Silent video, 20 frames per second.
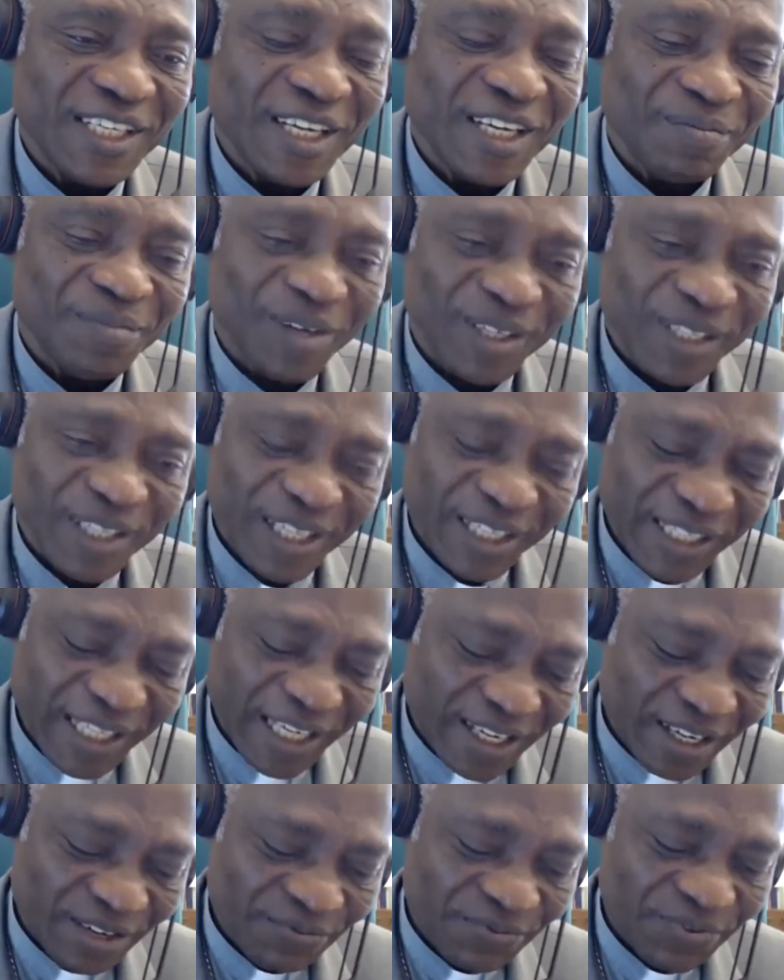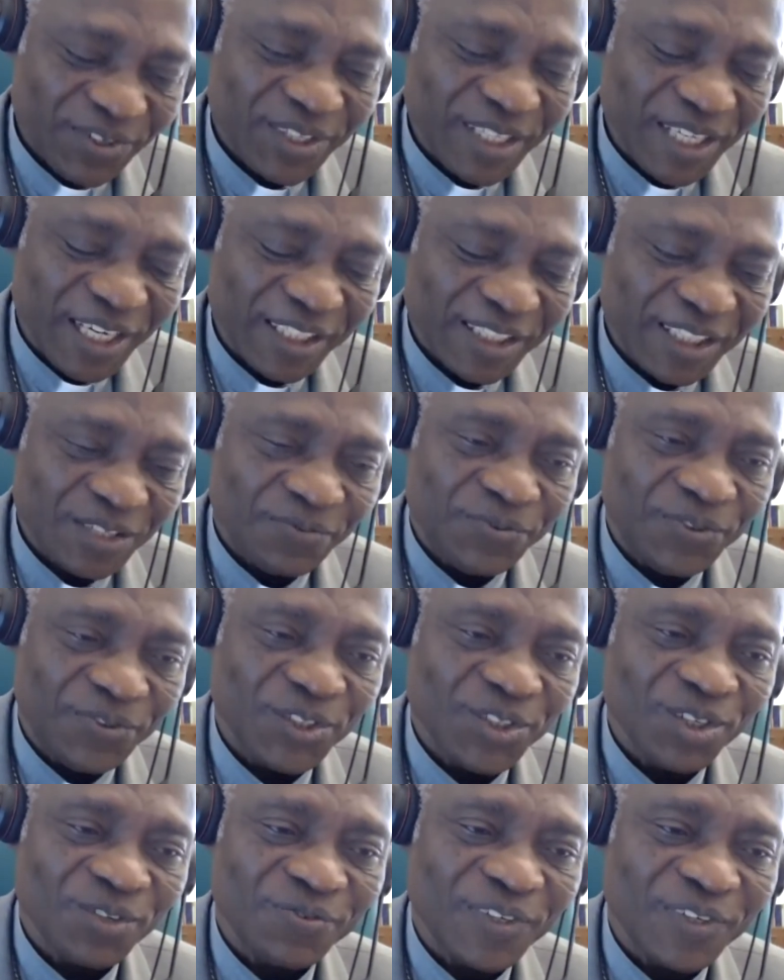about as a
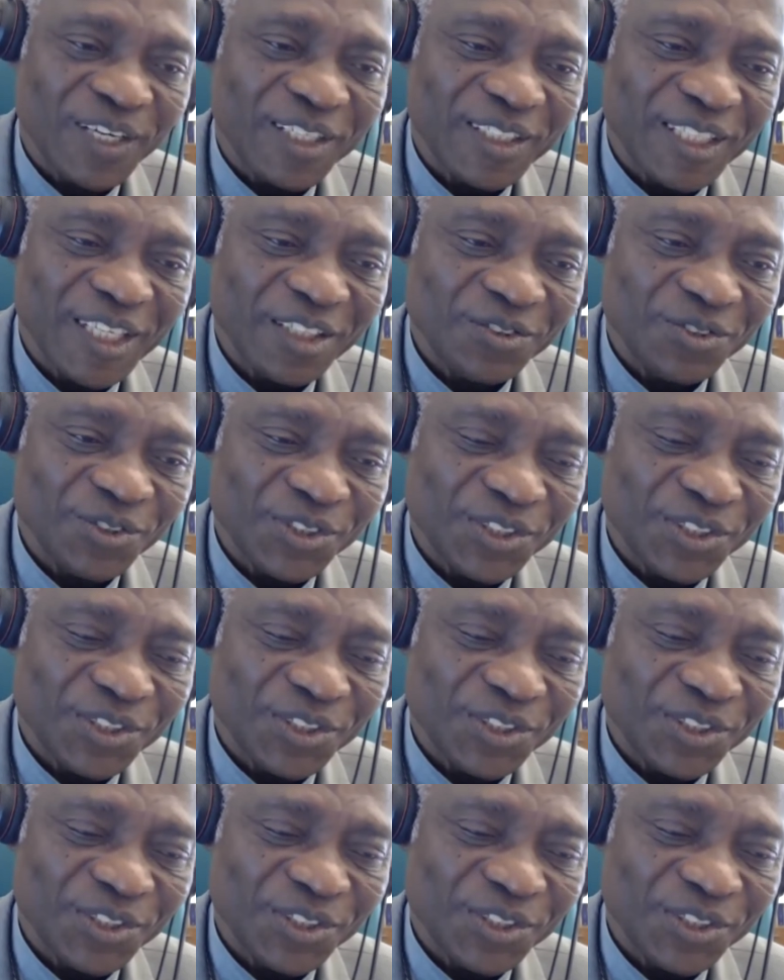feature of Laudato